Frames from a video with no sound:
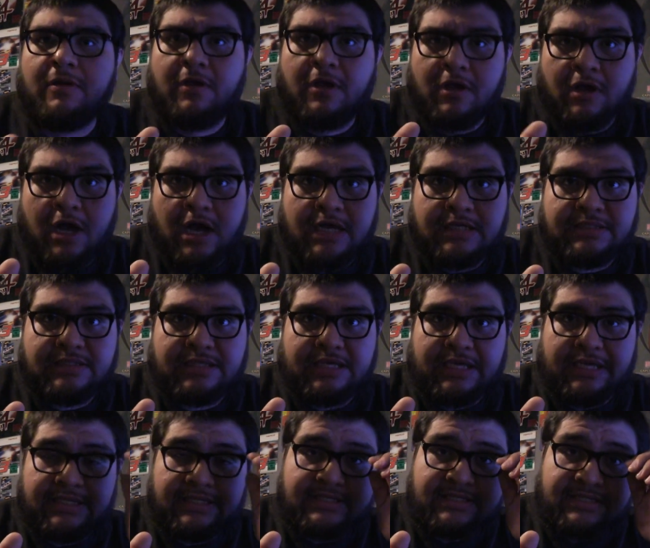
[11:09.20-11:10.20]
Cost
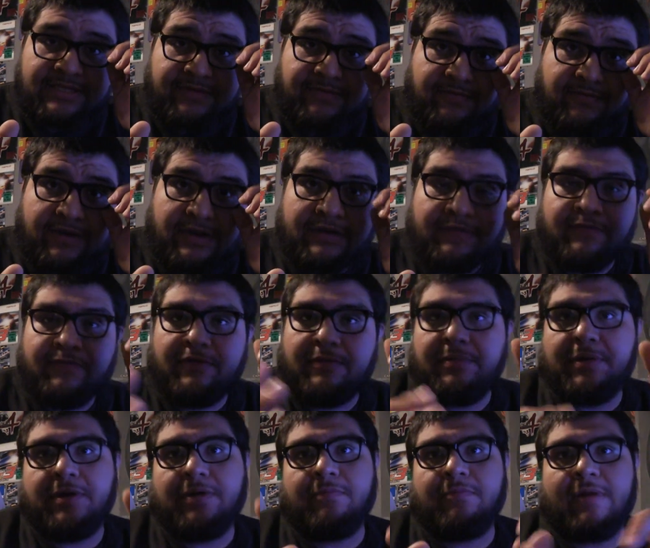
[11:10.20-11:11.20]
is different
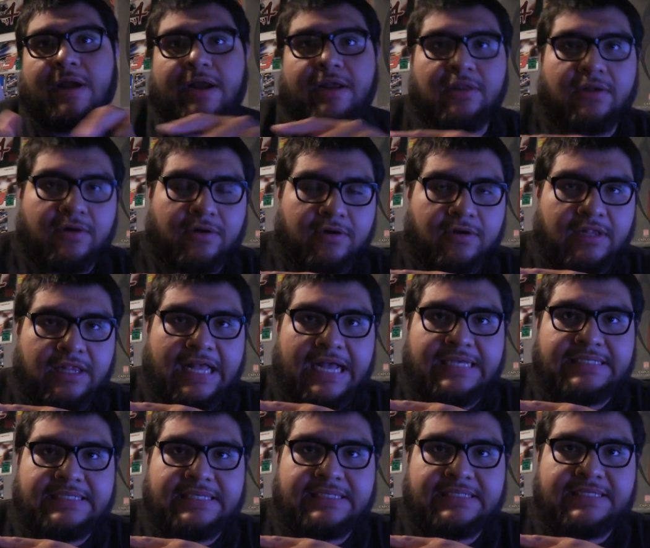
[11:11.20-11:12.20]
from a regular
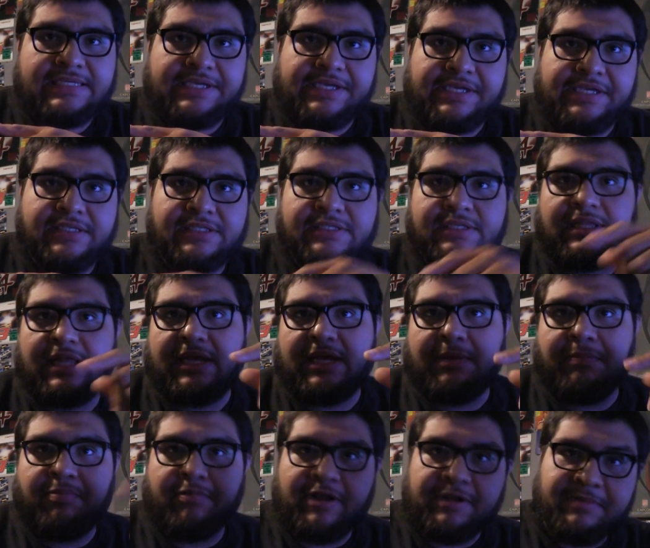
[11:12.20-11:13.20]
classic tee to like
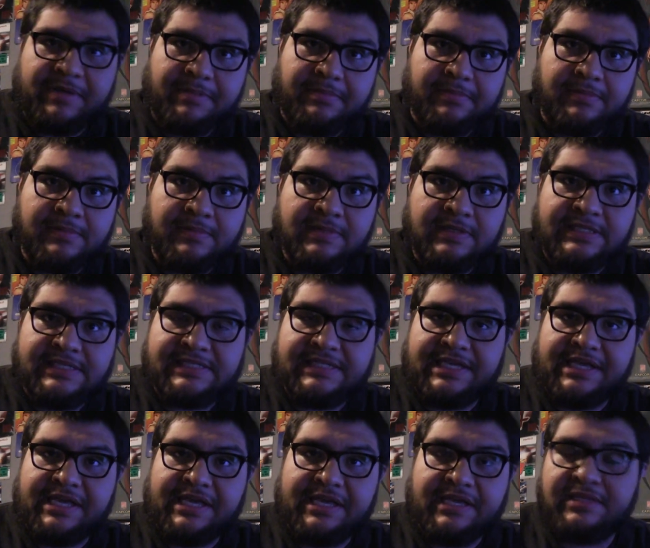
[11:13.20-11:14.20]
a premium
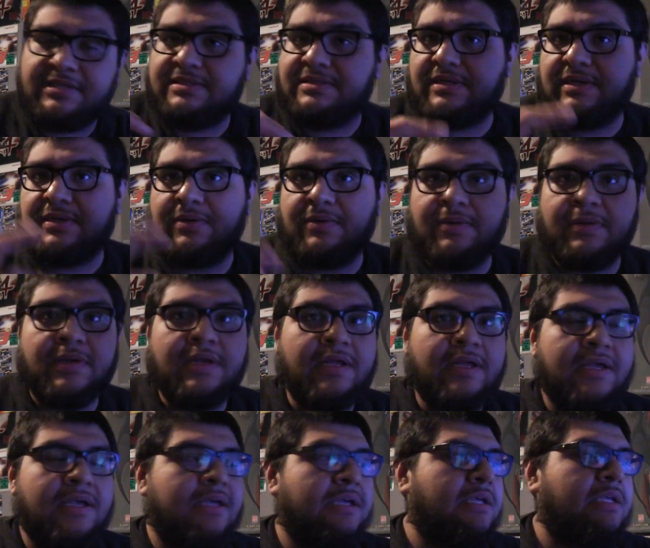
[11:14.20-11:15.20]
tee, so
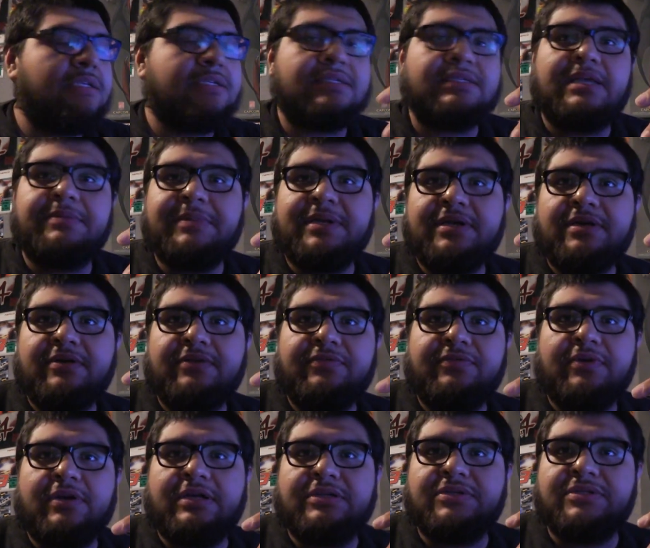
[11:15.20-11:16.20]
just let me know if
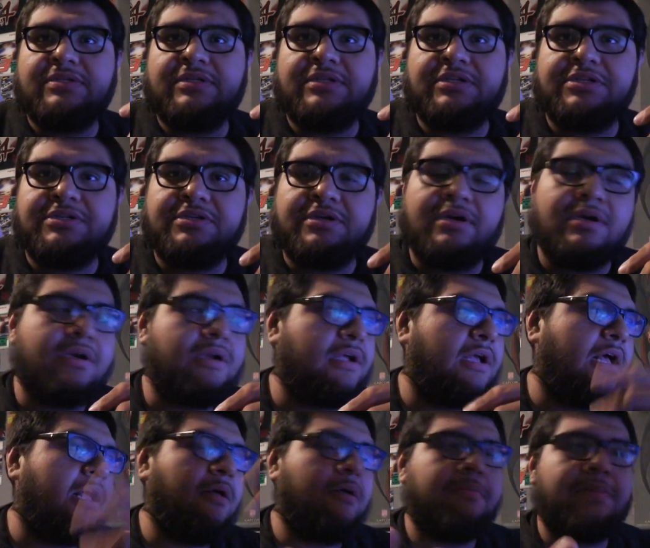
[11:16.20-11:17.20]
you're interested in a shirt.
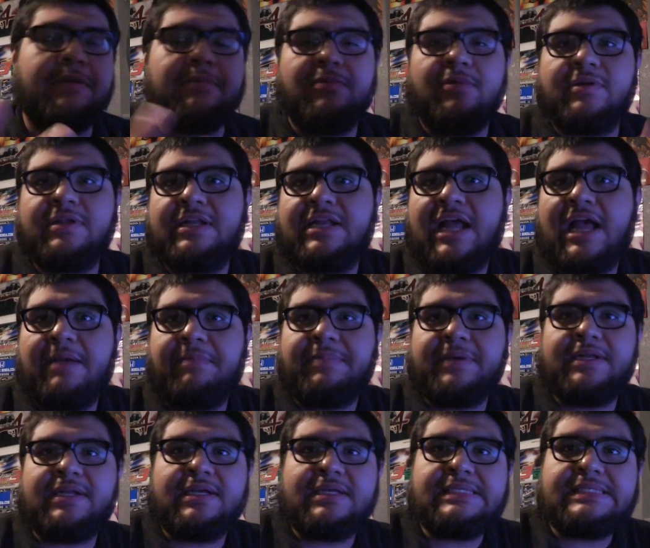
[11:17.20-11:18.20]
I'll be more than
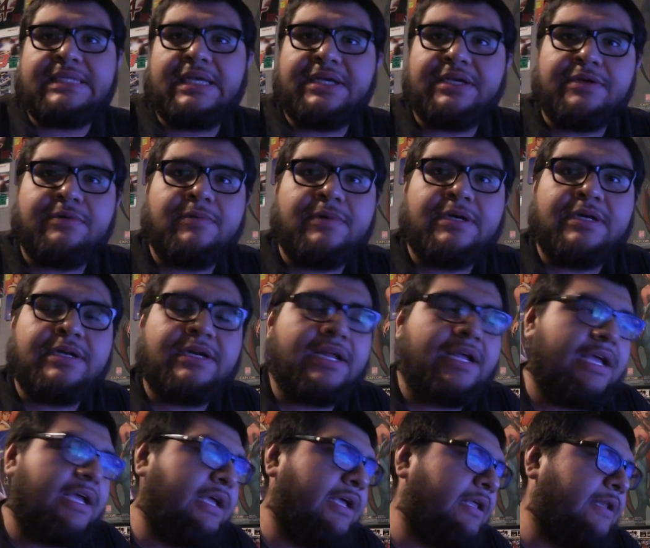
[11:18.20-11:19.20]
happy to sell you one.
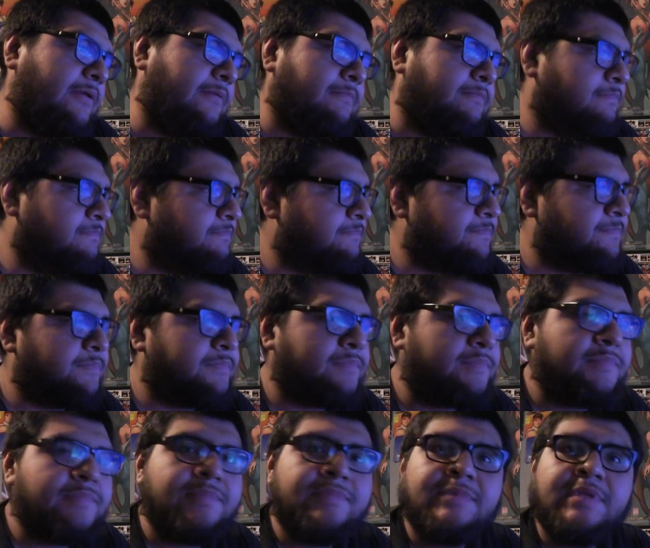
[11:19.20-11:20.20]
And
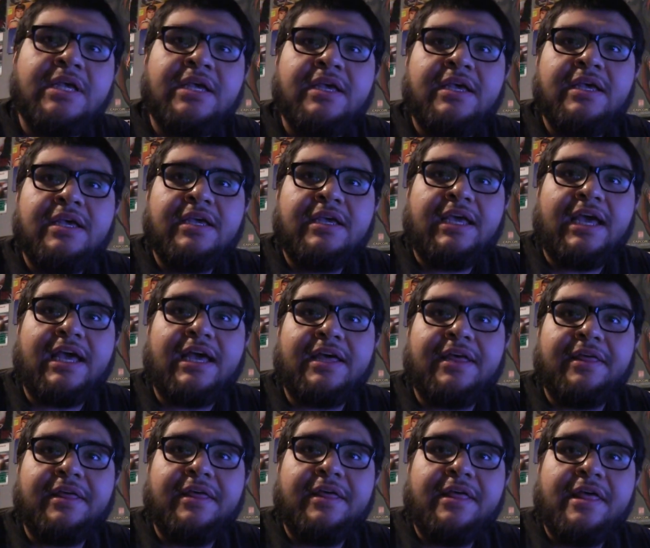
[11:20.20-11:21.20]
yeah,
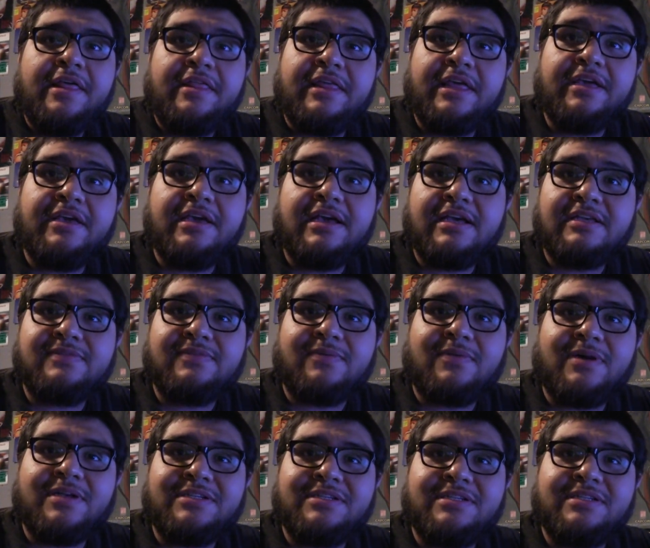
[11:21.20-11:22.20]
thank you guys for
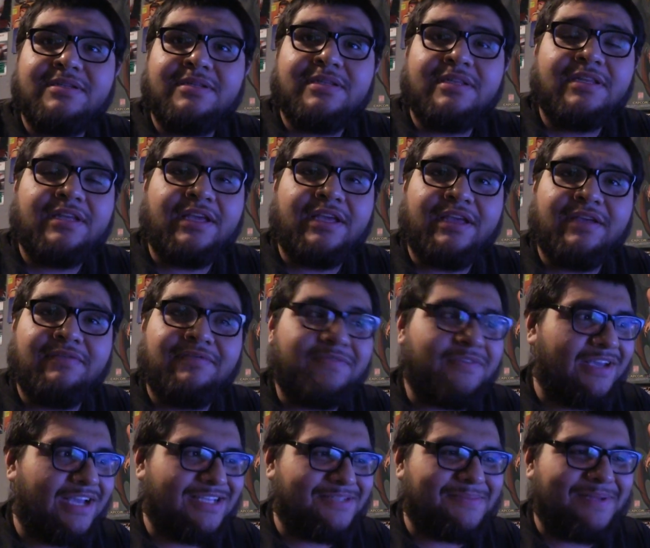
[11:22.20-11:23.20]
watching. If
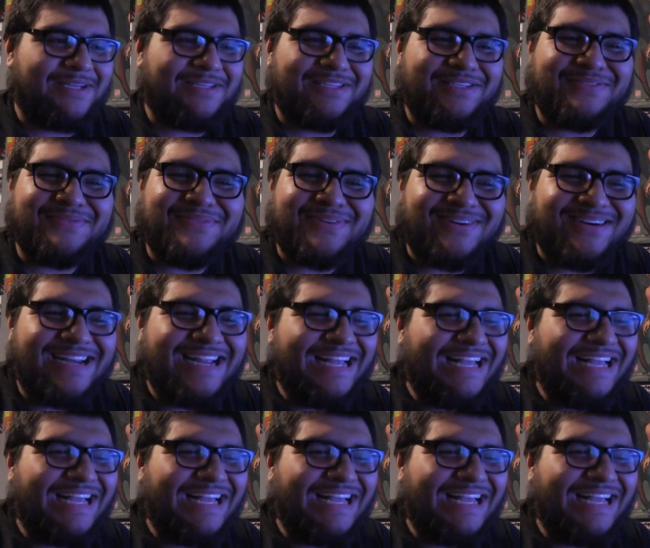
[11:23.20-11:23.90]
you guys made it this far,